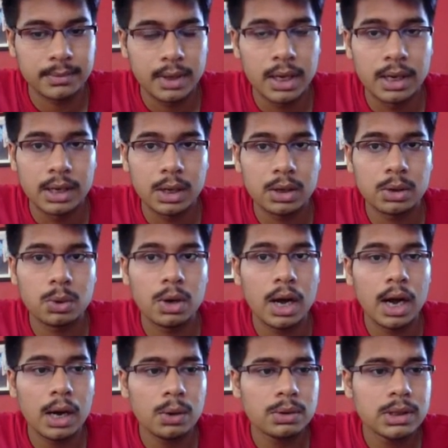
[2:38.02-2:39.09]
Now
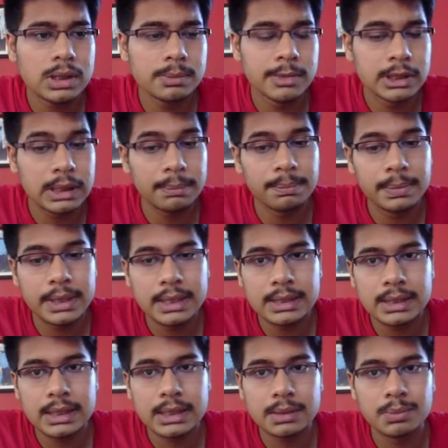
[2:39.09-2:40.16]
how this bishop
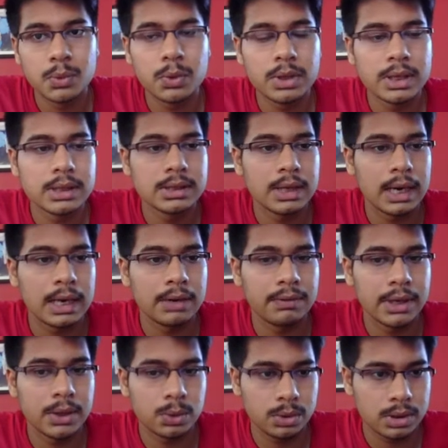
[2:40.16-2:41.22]
b6 move is
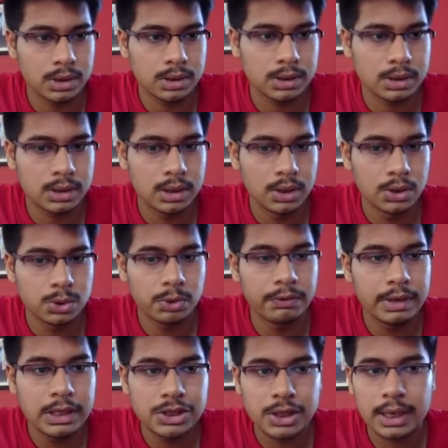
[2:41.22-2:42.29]
relevant to this? So
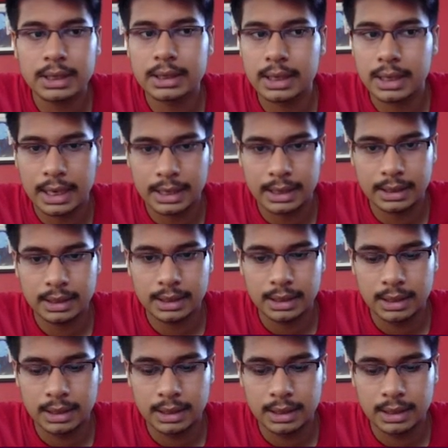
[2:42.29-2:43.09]
we'll check the line.